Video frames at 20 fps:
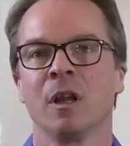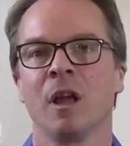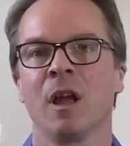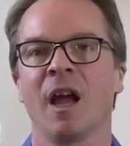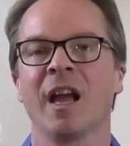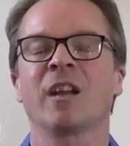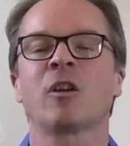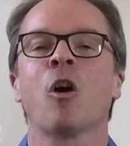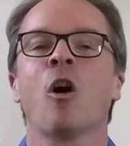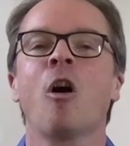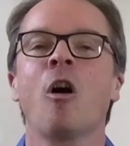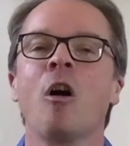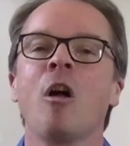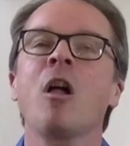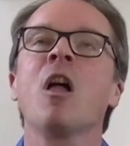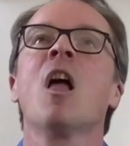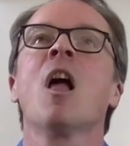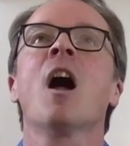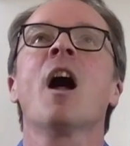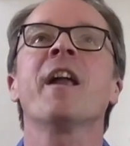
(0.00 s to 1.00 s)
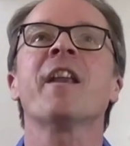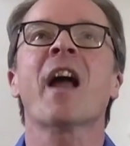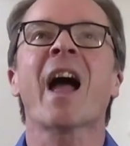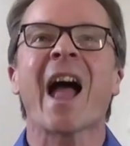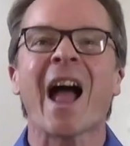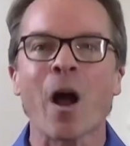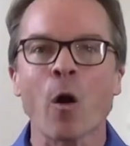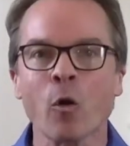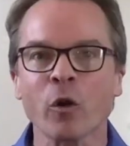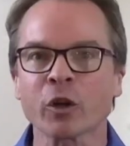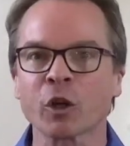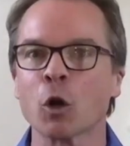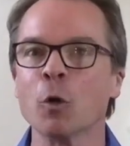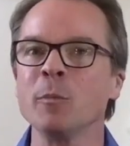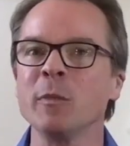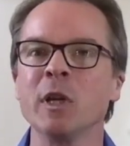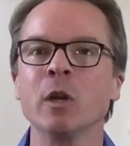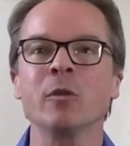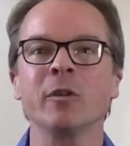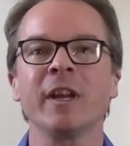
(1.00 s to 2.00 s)
I call on our
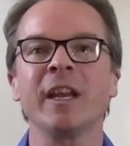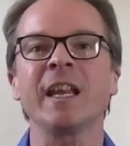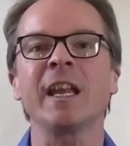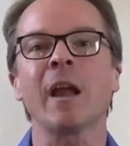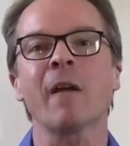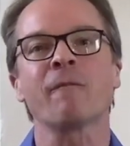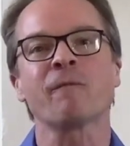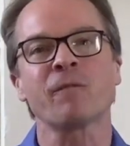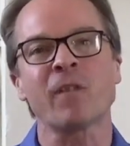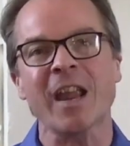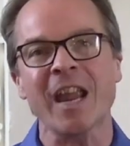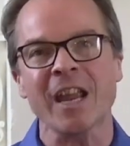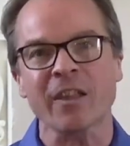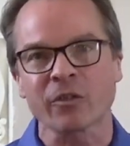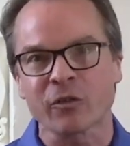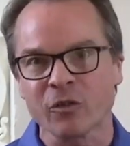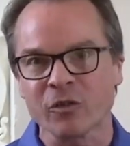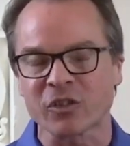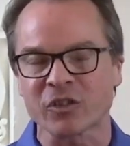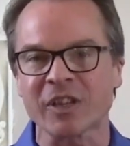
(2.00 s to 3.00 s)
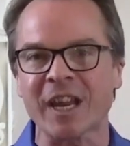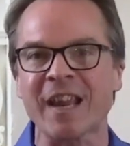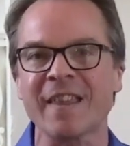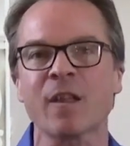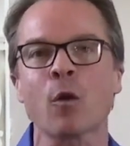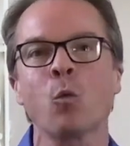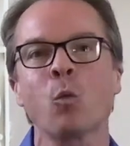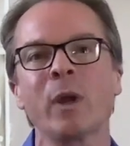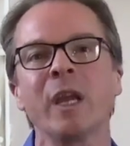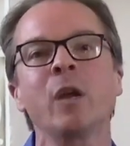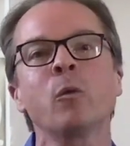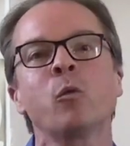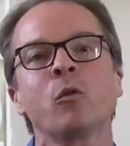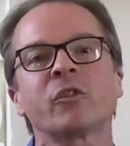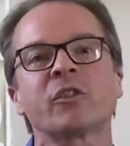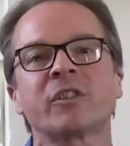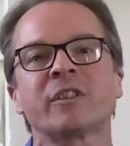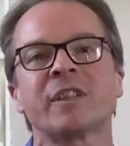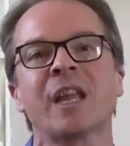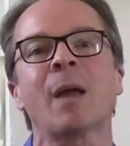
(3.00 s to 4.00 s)
community of faith to say that we will
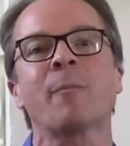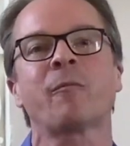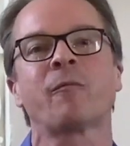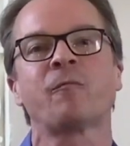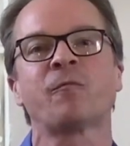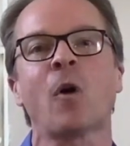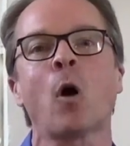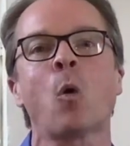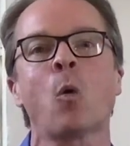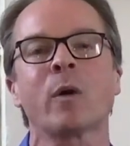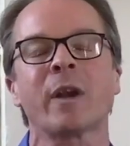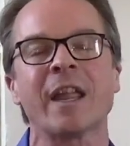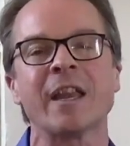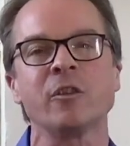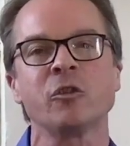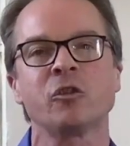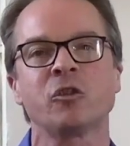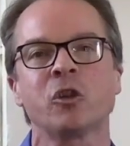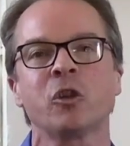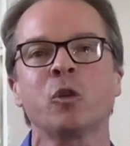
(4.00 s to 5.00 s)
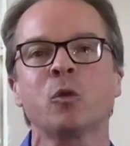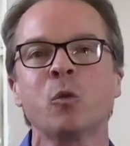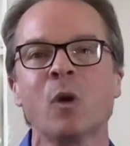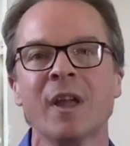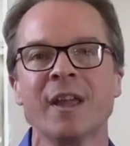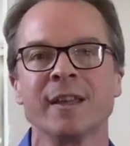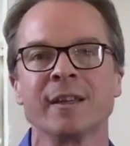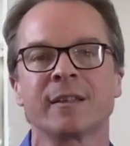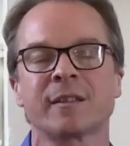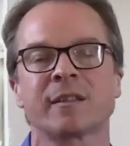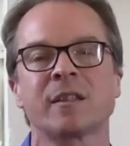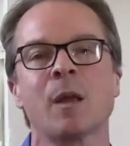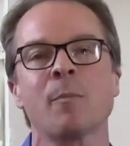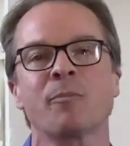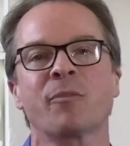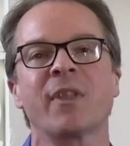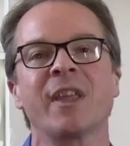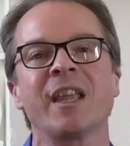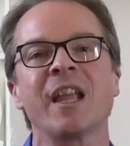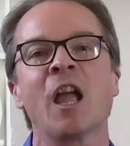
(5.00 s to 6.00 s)
step forward and do
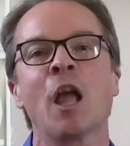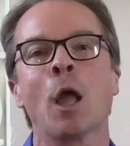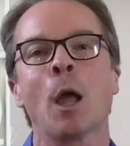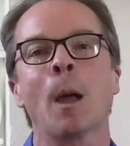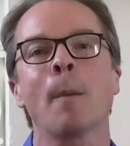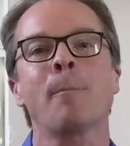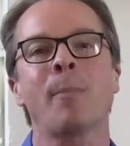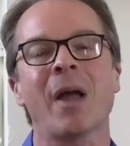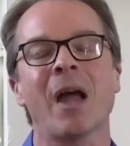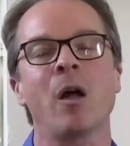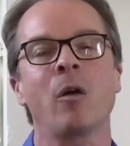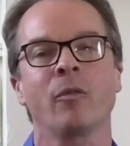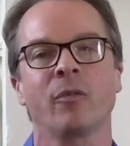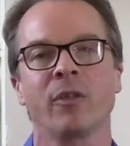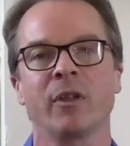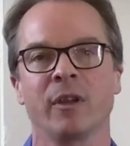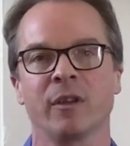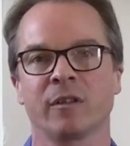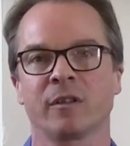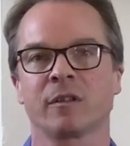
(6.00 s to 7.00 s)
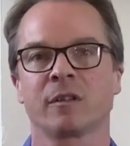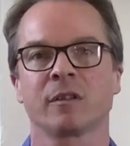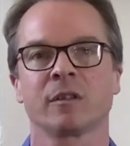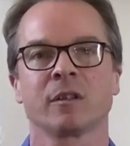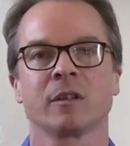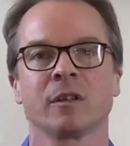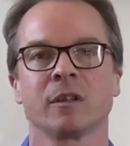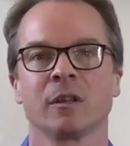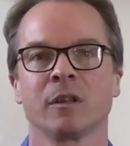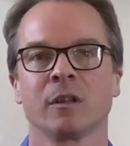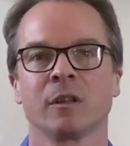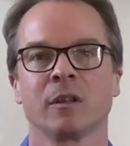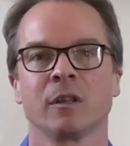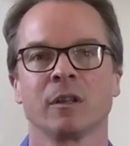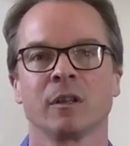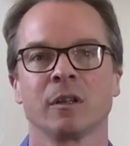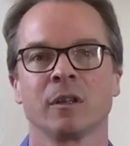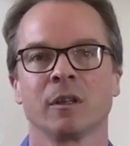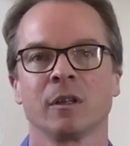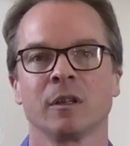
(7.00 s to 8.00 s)
something about this.
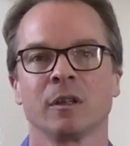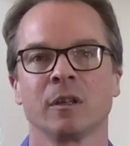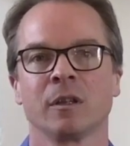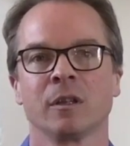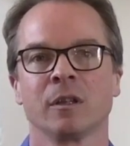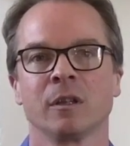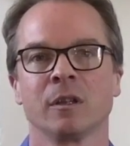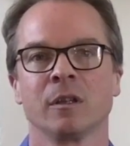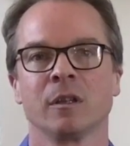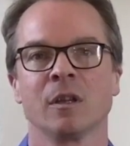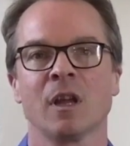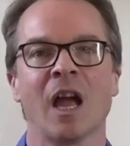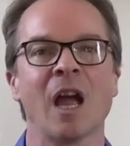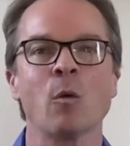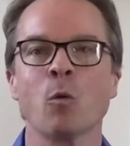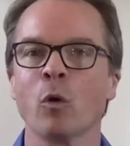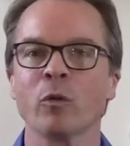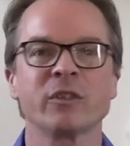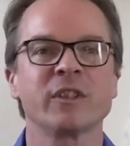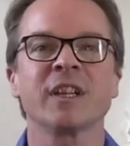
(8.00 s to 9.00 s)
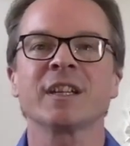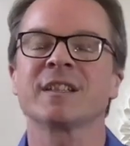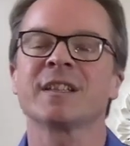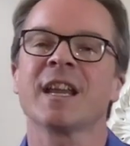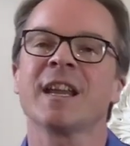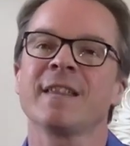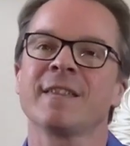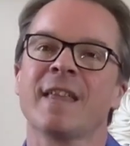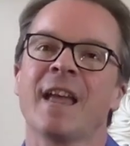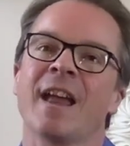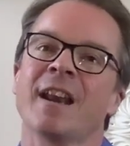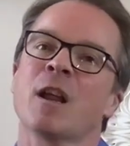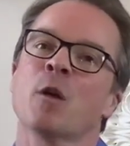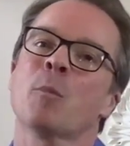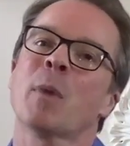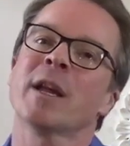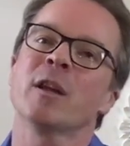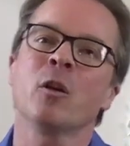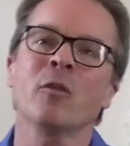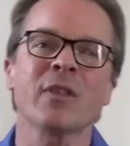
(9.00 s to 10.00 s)
I won't dictate that on
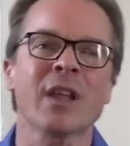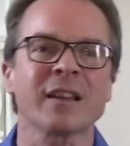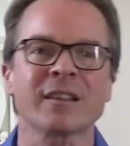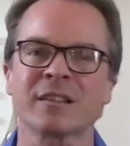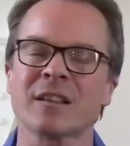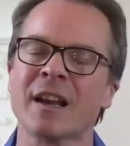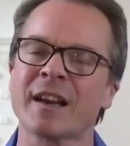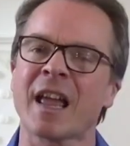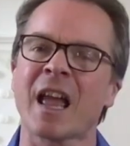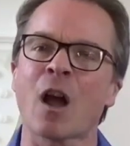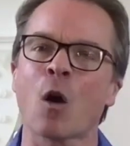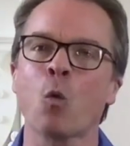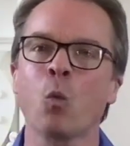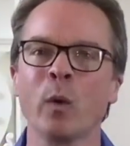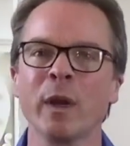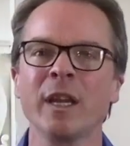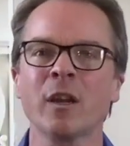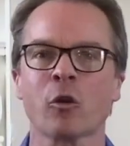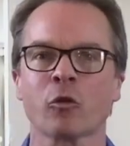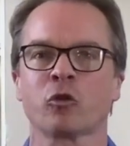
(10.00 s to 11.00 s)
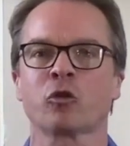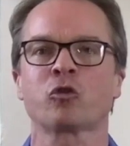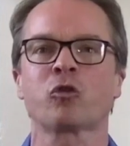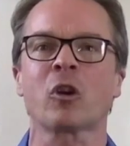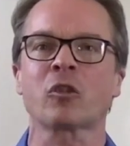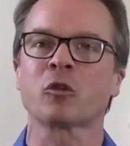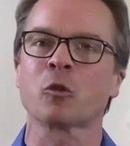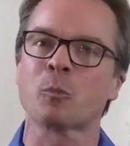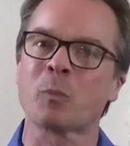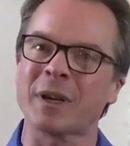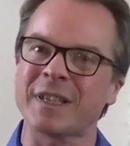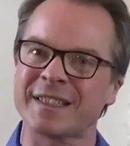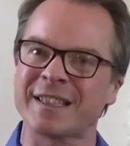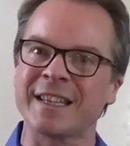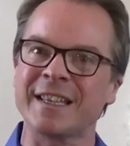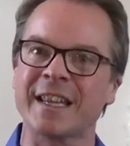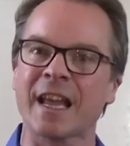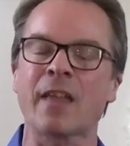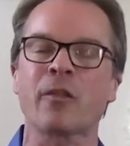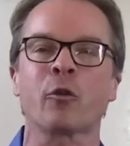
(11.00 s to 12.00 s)
my own. That's not how we are structured, but
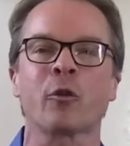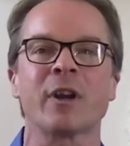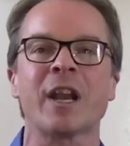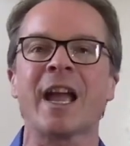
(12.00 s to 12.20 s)
together.